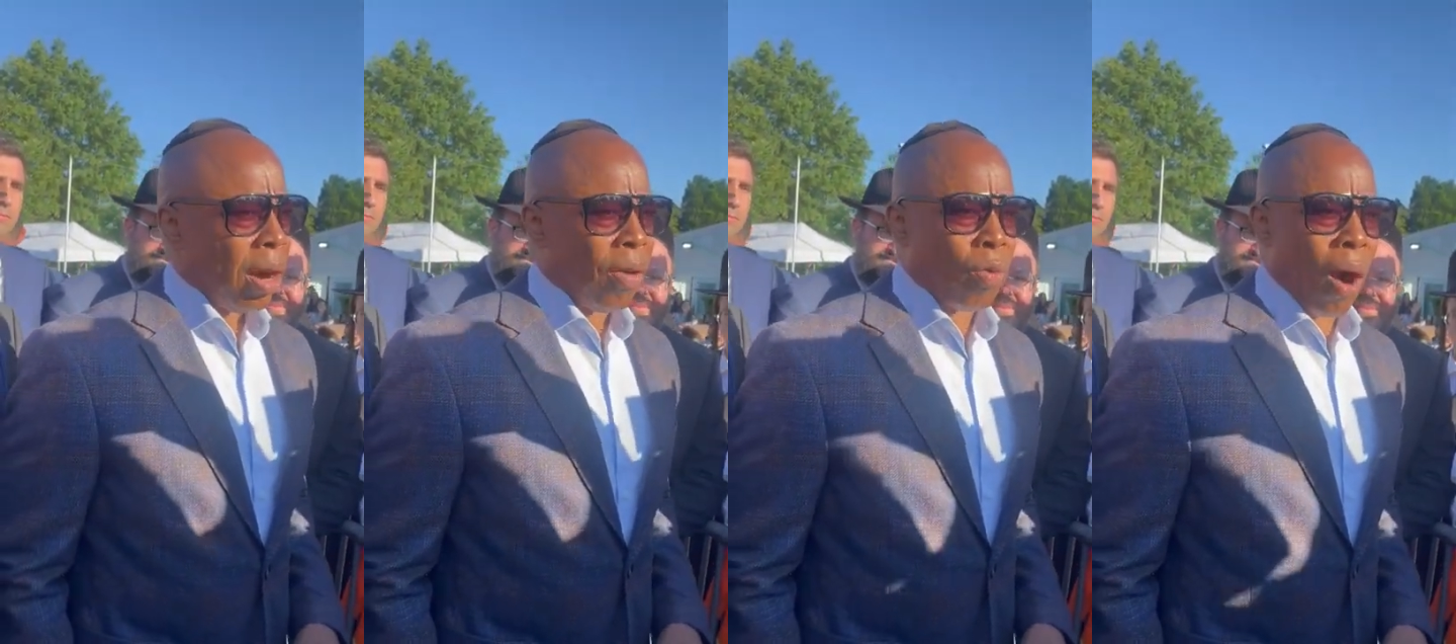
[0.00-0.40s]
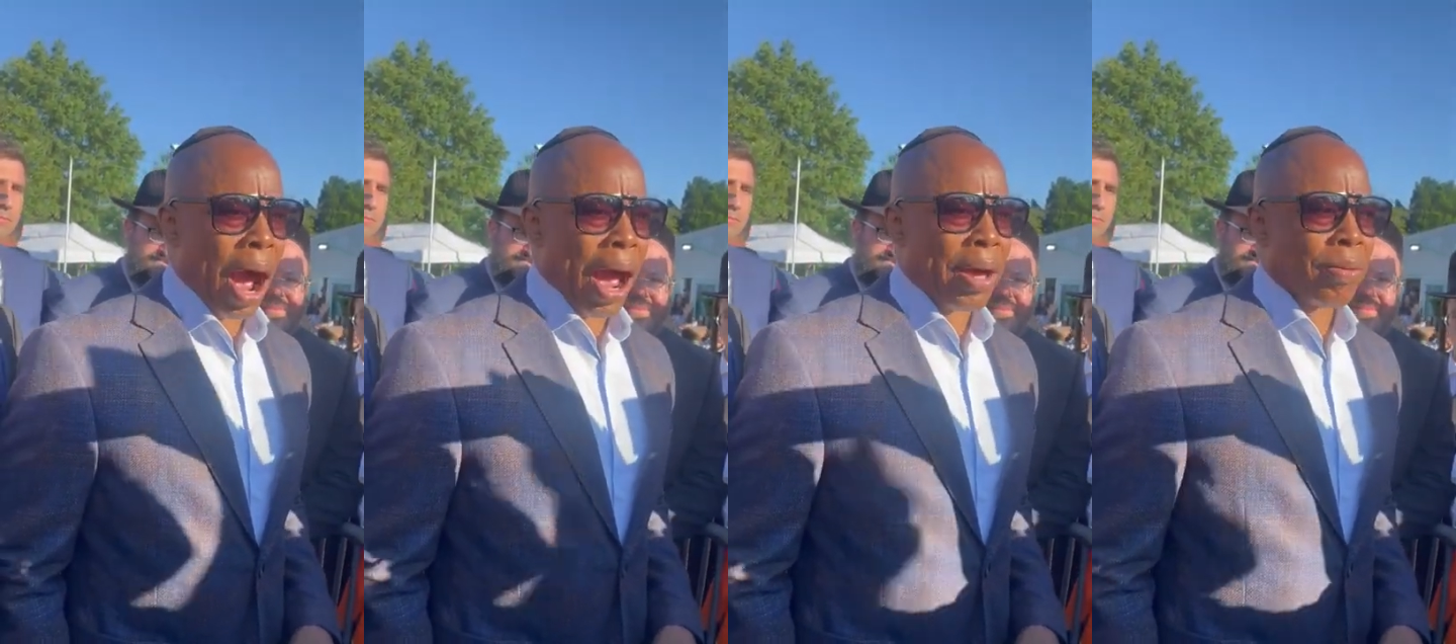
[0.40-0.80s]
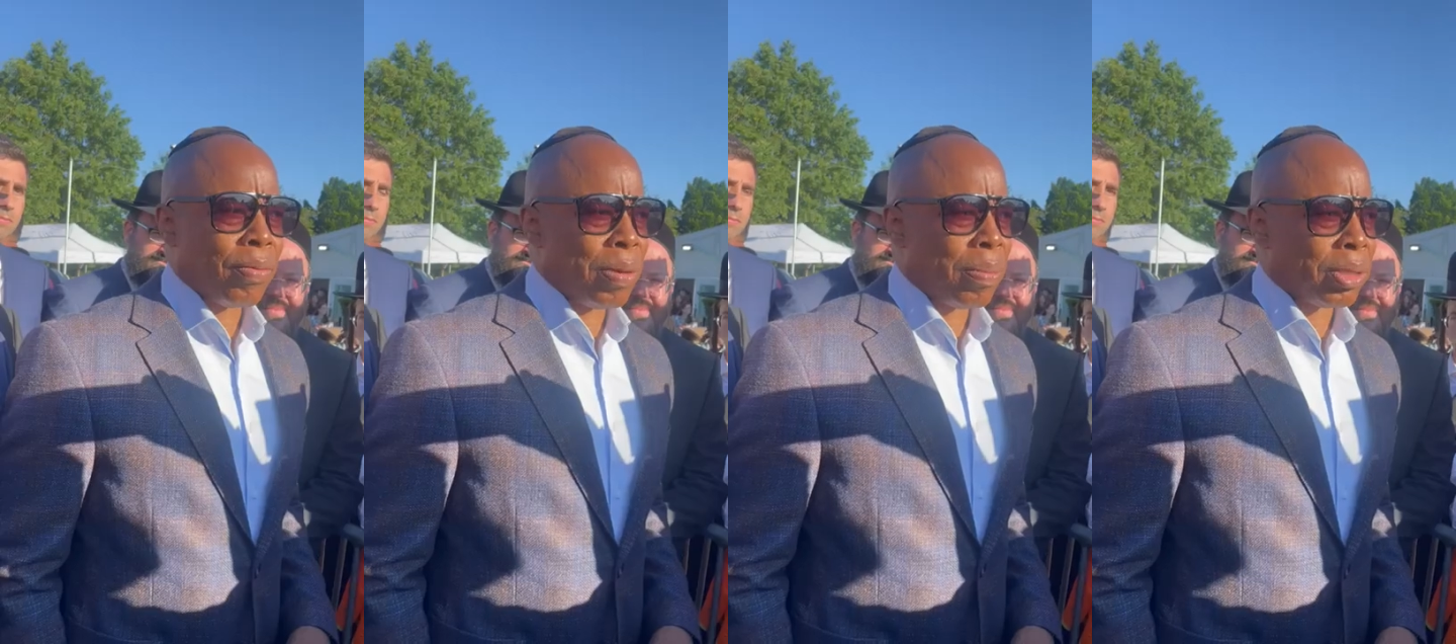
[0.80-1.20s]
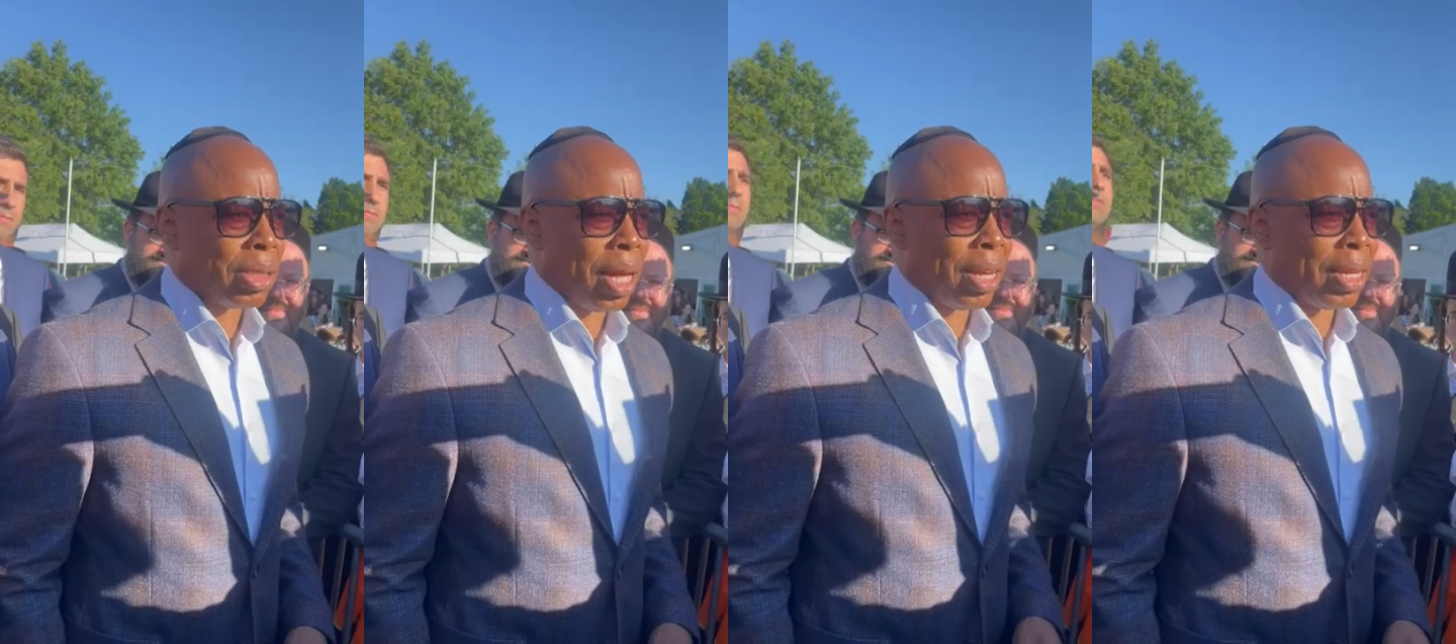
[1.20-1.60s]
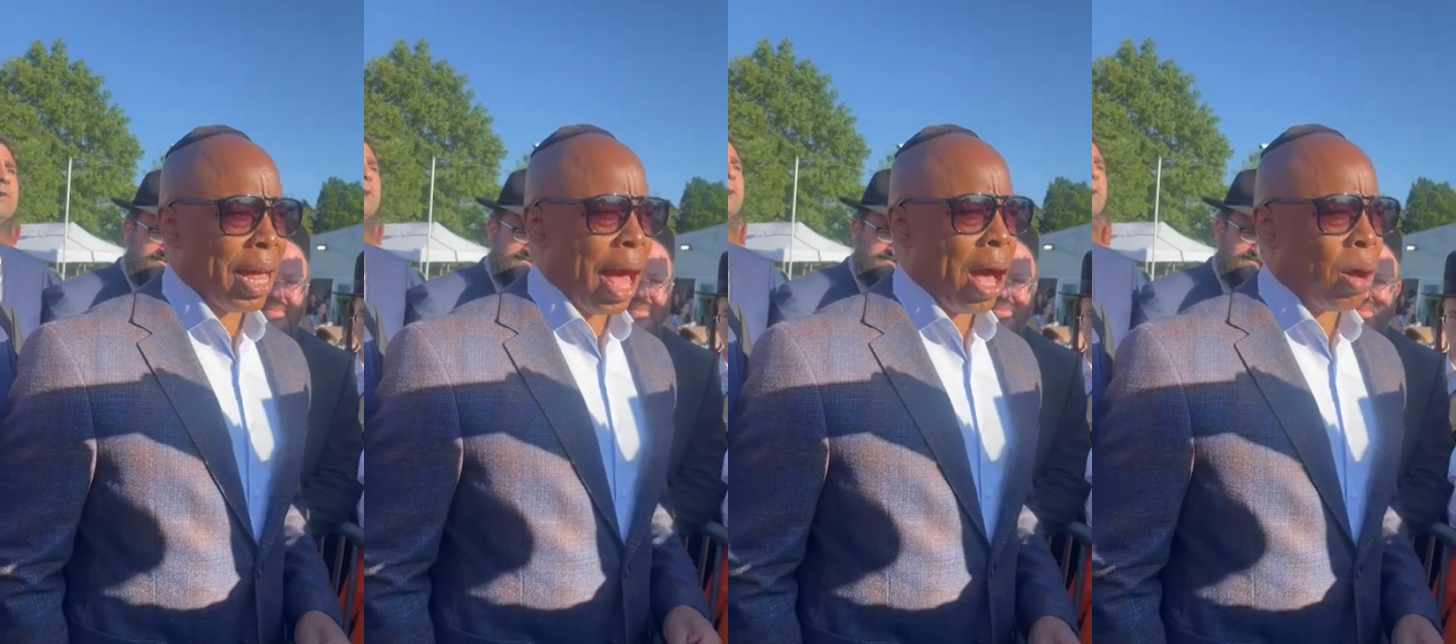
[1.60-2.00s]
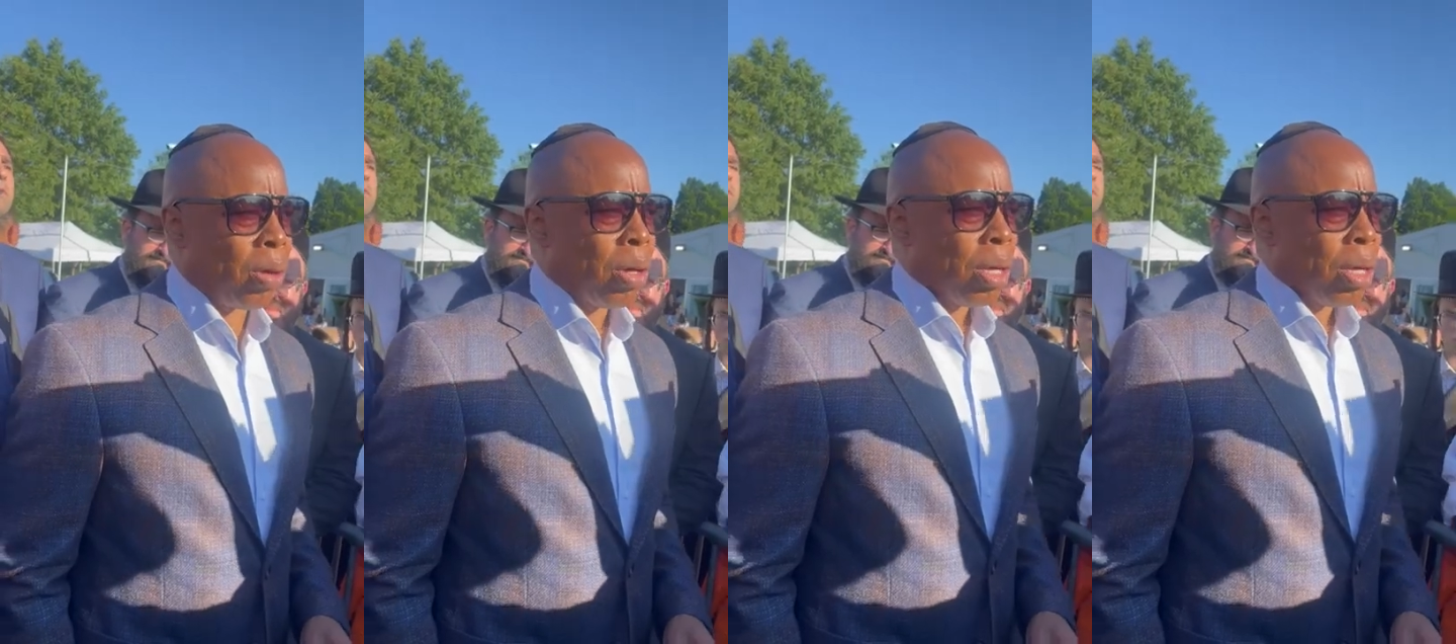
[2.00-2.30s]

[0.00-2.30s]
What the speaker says: of why we must not allow